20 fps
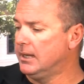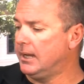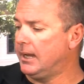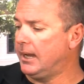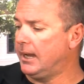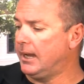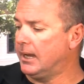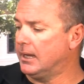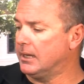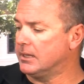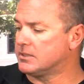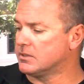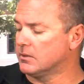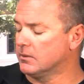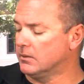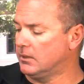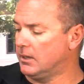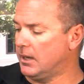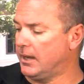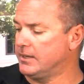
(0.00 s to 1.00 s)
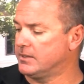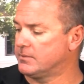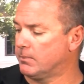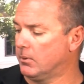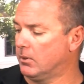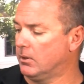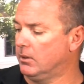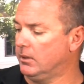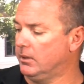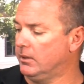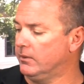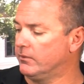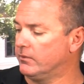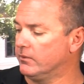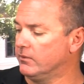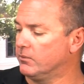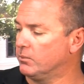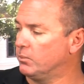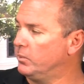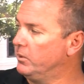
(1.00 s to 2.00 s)
And so the nice part is
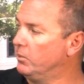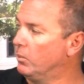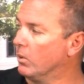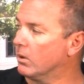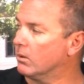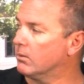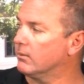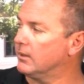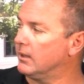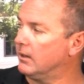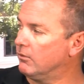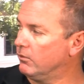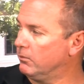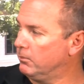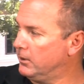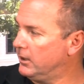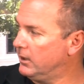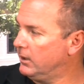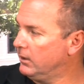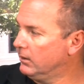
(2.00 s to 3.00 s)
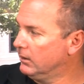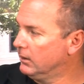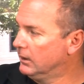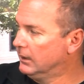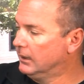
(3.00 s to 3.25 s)
we work with everybody.